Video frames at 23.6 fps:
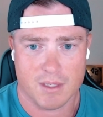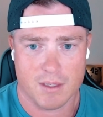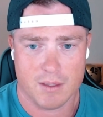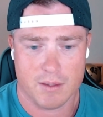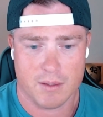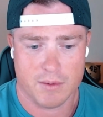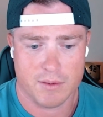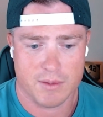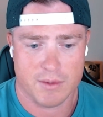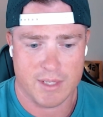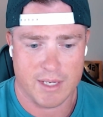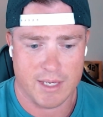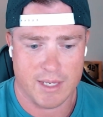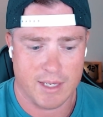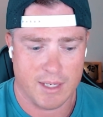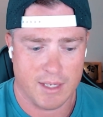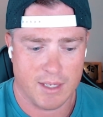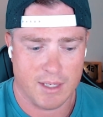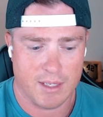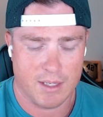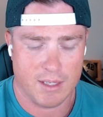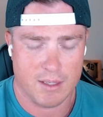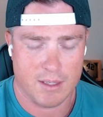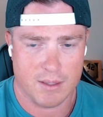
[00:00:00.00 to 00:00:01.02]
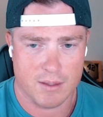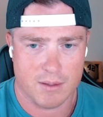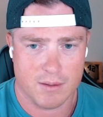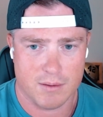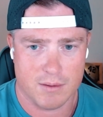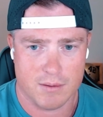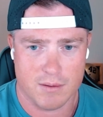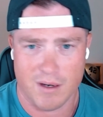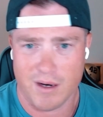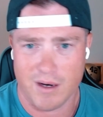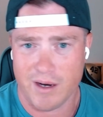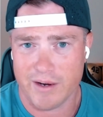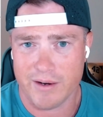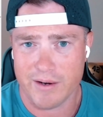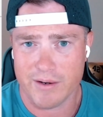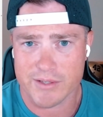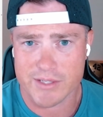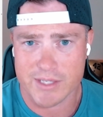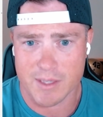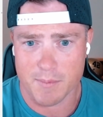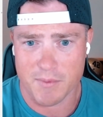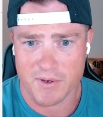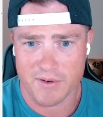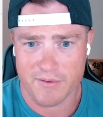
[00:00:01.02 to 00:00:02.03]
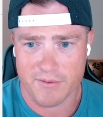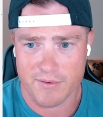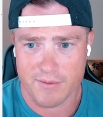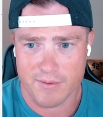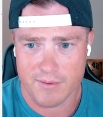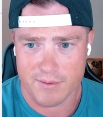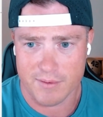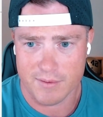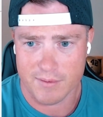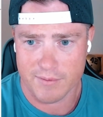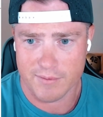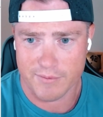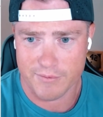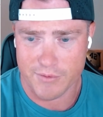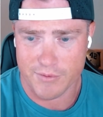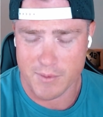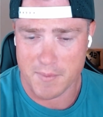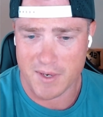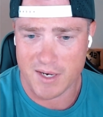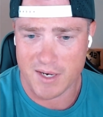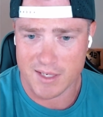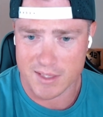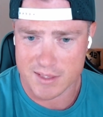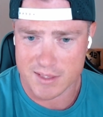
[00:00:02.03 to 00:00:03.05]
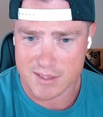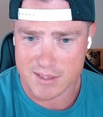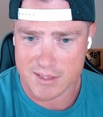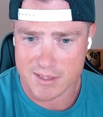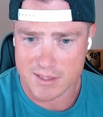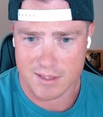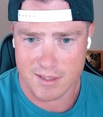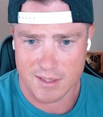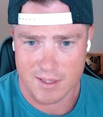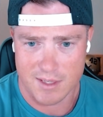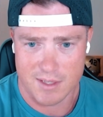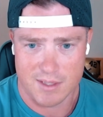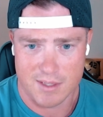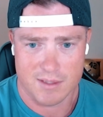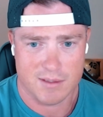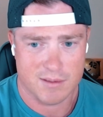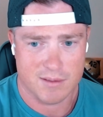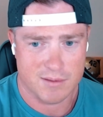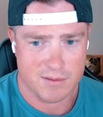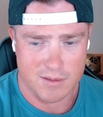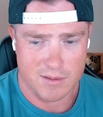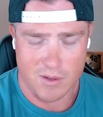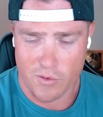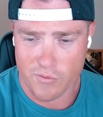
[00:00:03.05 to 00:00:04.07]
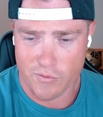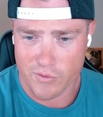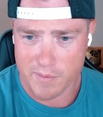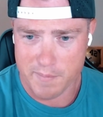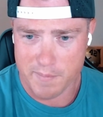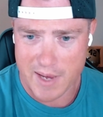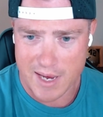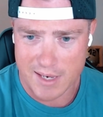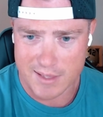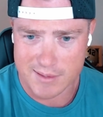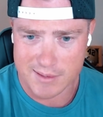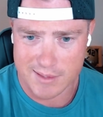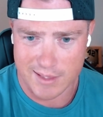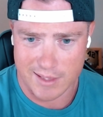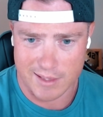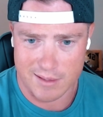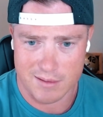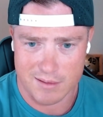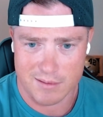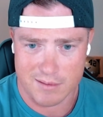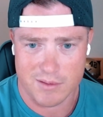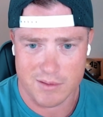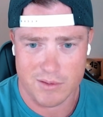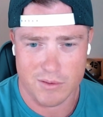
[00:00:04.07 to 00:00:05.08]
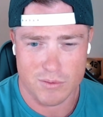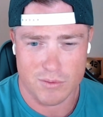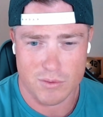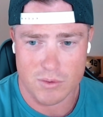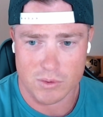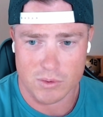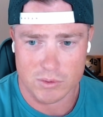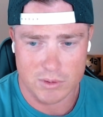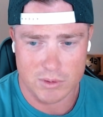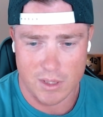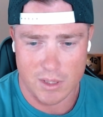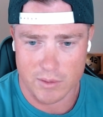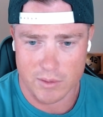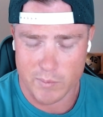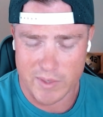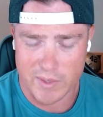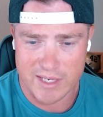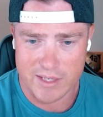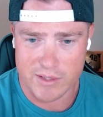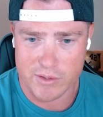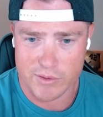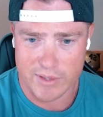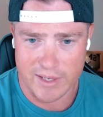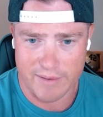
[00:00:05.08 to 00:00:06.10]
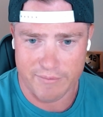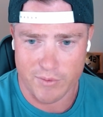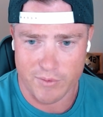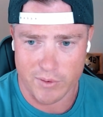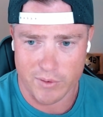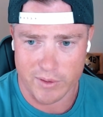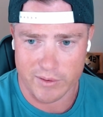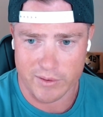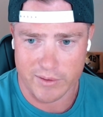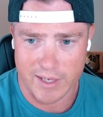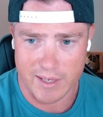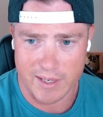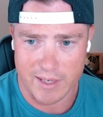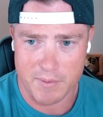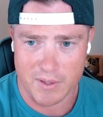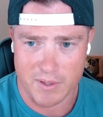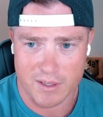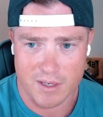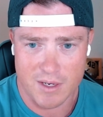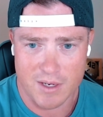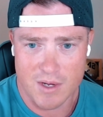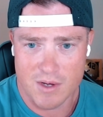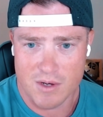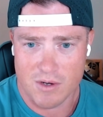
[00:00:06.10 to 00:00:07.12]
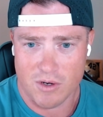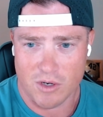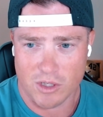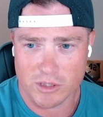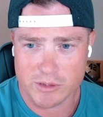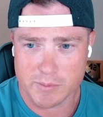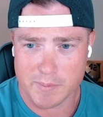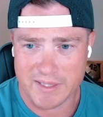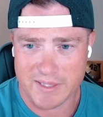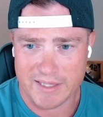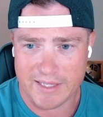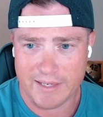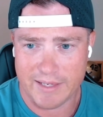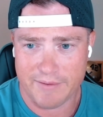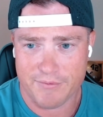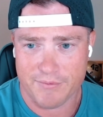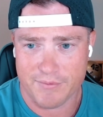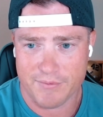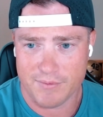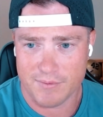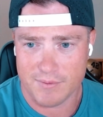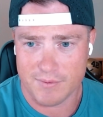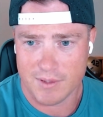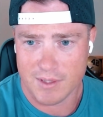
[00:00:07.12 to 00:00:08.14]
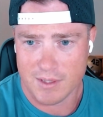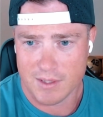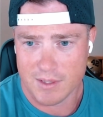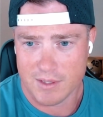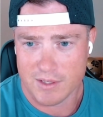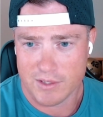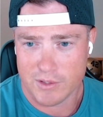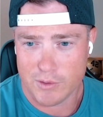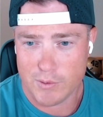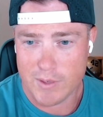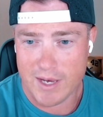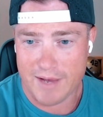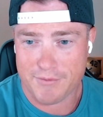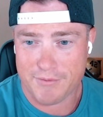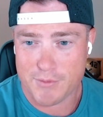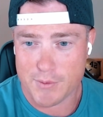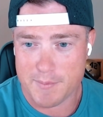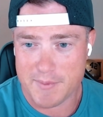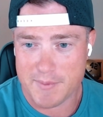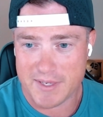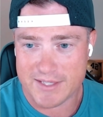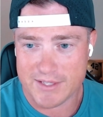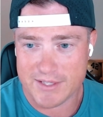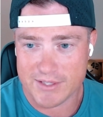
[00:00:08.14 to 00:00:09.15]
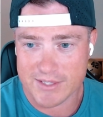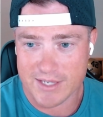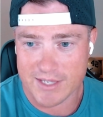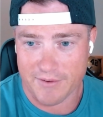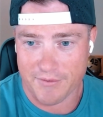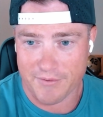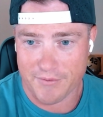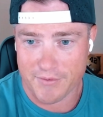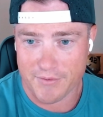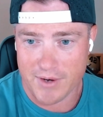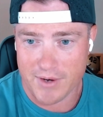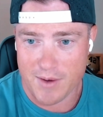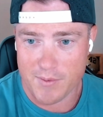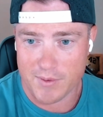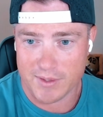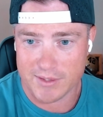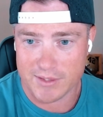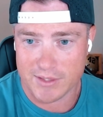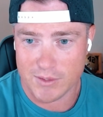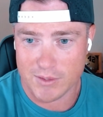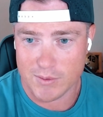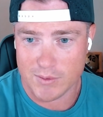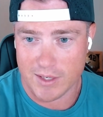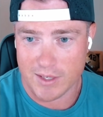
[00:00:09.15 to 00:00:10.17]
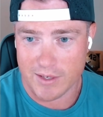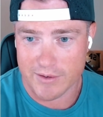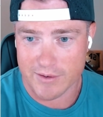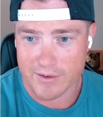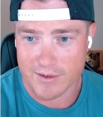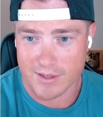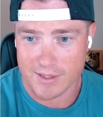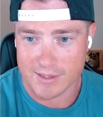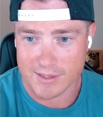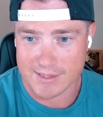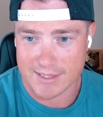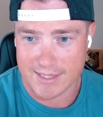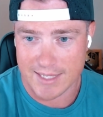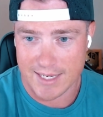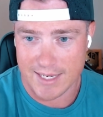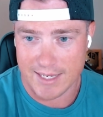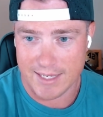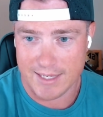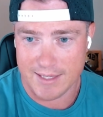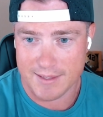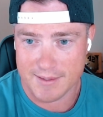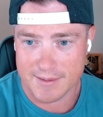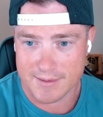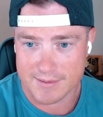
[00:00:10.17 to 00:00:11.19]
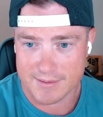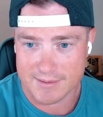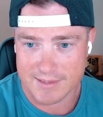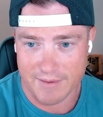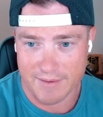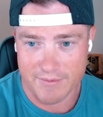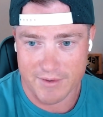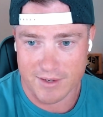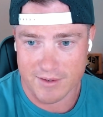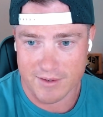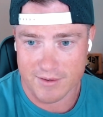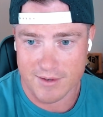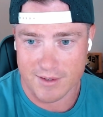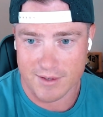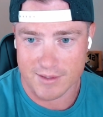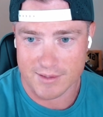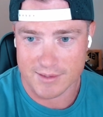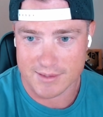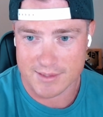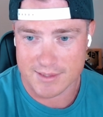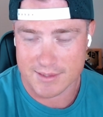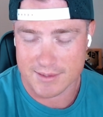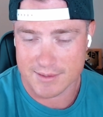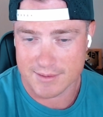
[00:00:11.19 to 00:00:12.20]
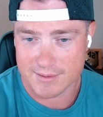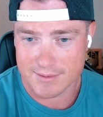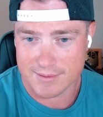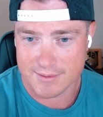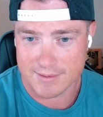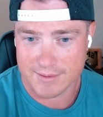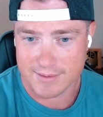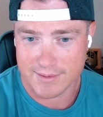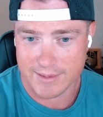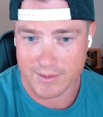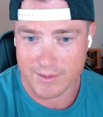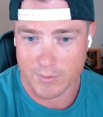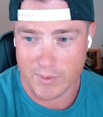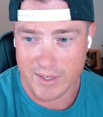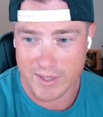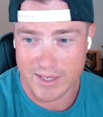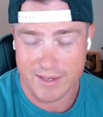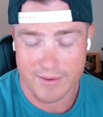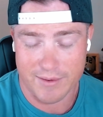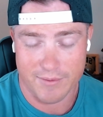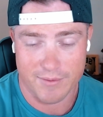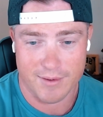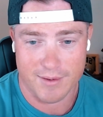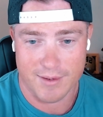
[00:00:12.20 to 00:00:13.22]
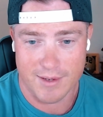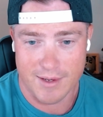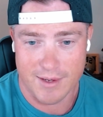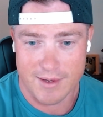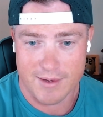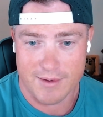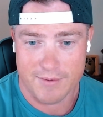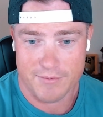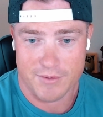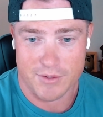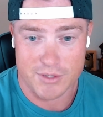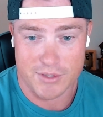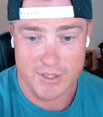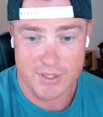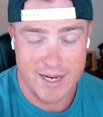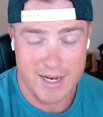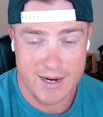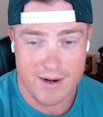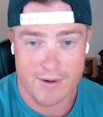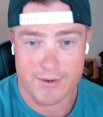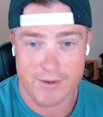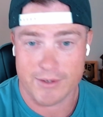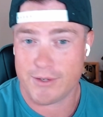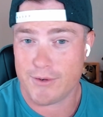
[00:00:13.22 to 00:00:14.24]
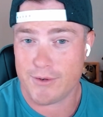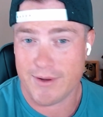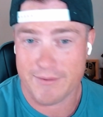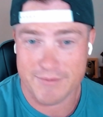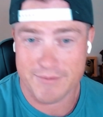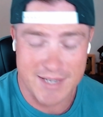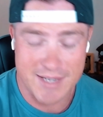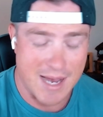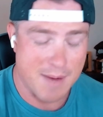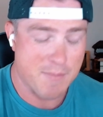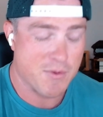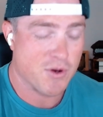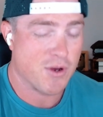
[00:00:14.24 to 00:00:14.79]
they hire someone from us over in Pakistan to do the cold call. And we can do that for you. Okay. But ultimately, if you have to admit to yourself, if you're not willing to do 100 calls a day, 700 calls in a week, if you're scared or you don't have time or you